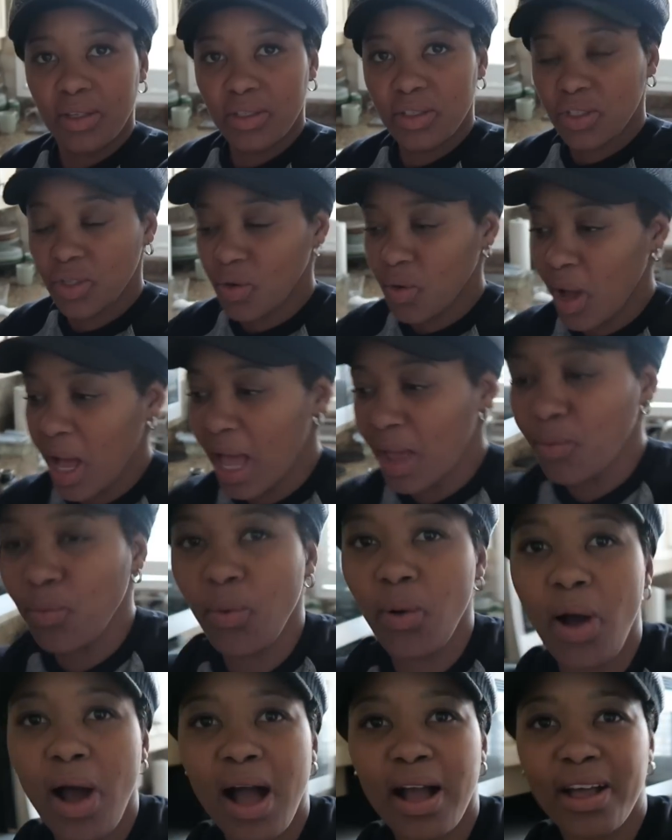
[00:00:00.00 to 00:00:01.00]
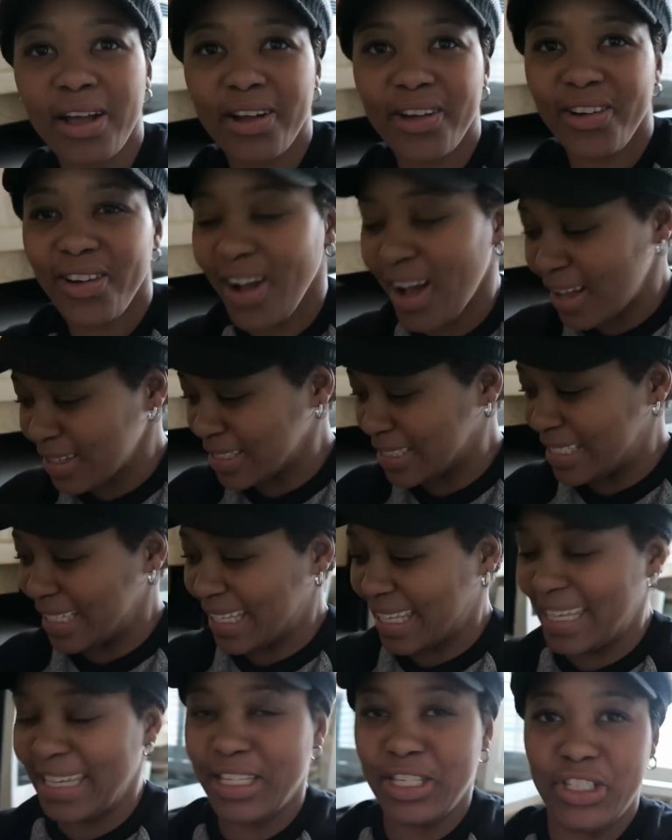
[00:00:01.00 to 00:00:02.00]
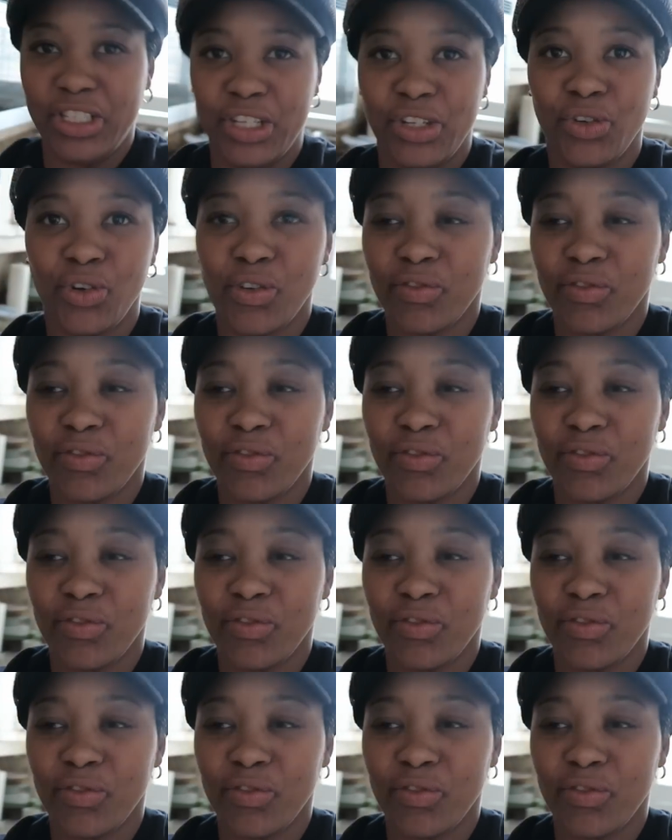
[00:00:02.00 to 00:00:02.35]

So I walk across the kitchen